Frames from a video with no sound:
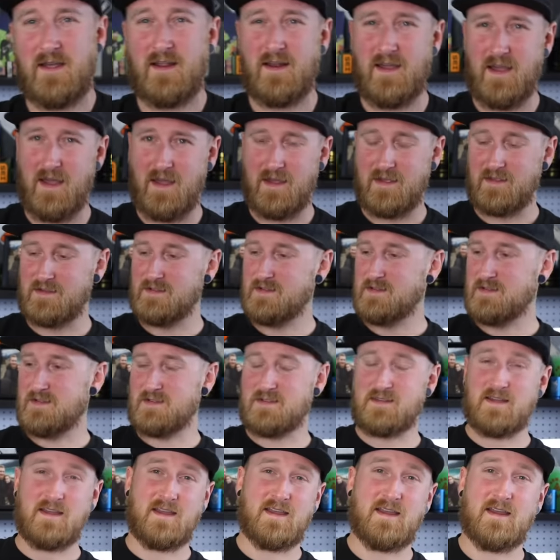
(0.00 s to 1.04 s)
it as
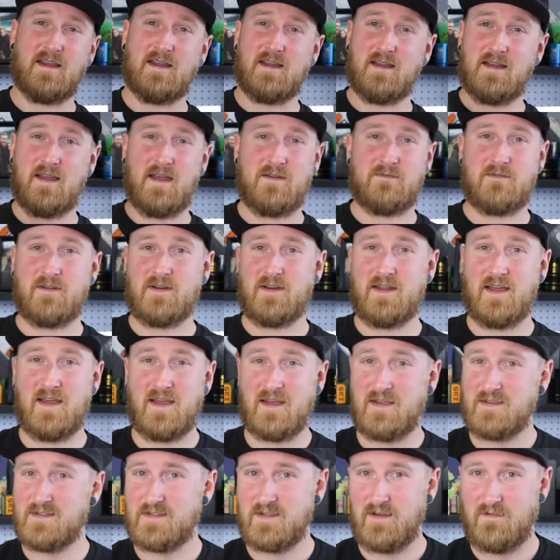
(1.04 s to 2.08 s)
just like a
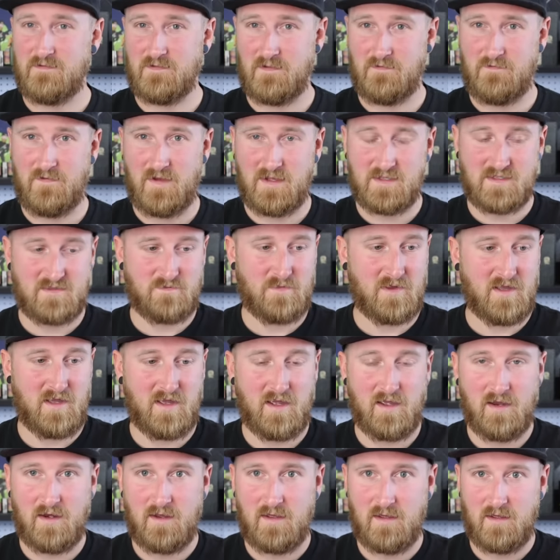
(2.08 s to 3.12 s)
everyday self-defense
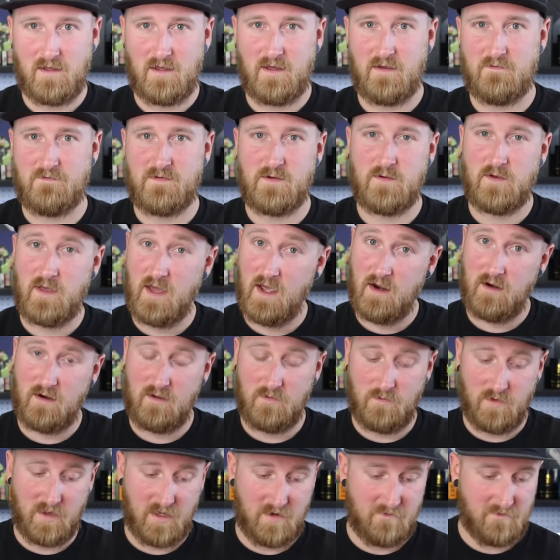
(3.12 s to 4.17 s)
blade if you carry
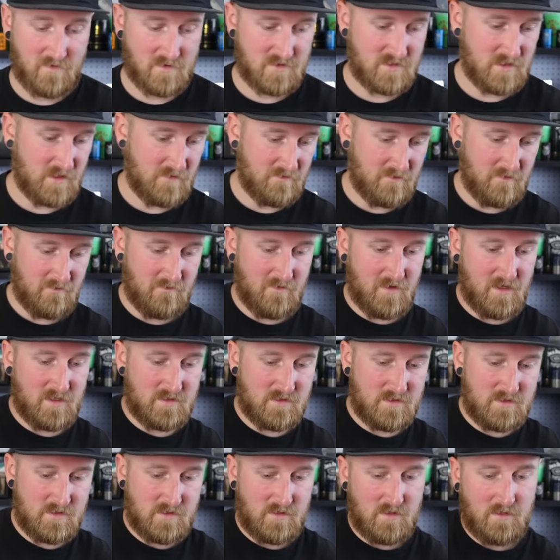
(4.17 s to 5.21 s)
a blade for
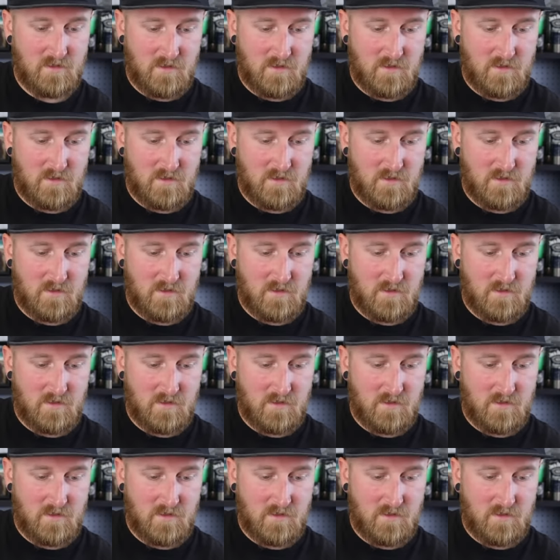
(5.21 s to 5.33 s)
self-defense.